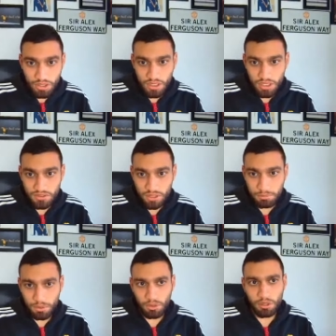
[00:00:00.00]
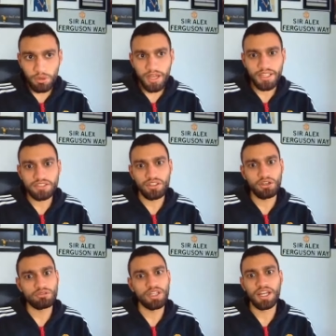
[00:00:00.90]
Gives the ball away.
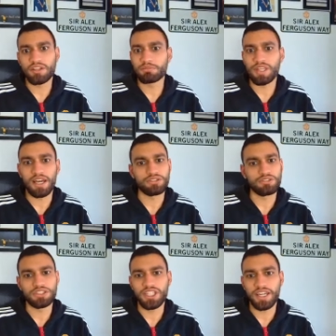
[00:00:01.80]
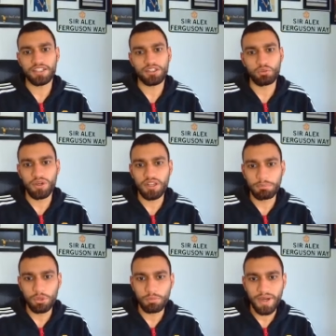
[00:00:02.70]
Don't let them counter attack. Win the
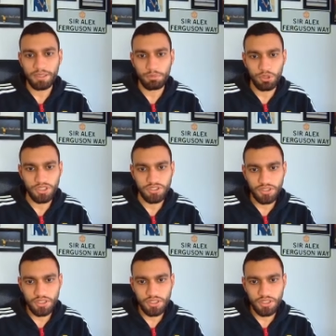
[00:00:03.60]
ball back, boys.